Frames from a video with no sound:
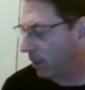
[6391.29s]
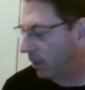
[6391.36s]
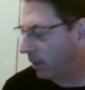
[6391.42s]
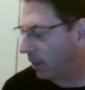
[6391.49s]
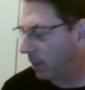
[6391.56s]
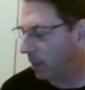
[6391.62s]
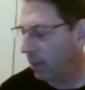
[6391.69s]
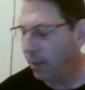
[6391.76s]

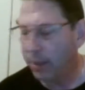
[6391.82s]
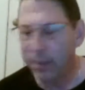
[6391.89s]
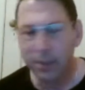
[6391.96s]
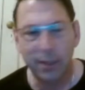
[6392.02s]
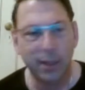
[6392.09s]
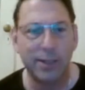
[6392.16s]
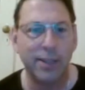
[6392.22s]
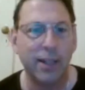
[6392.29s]
that's not the way
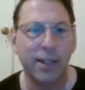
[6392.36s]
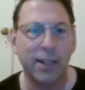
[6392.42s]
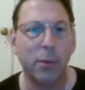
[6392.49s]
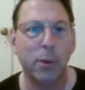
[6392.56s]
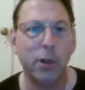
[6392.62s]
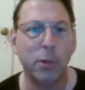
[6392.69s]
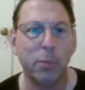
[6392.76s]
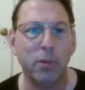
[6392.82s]
you prefer to
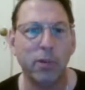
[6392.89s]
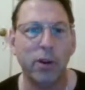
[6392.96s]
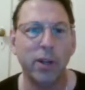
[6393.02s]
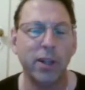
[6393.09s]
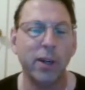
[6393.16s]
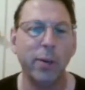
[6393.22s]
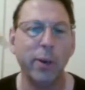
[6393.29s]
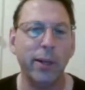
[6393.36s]
do it. You know
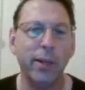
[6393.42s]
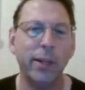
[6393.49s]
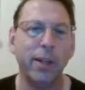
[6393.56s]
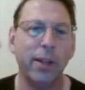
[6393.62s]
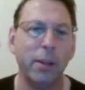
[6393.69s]
what I mean?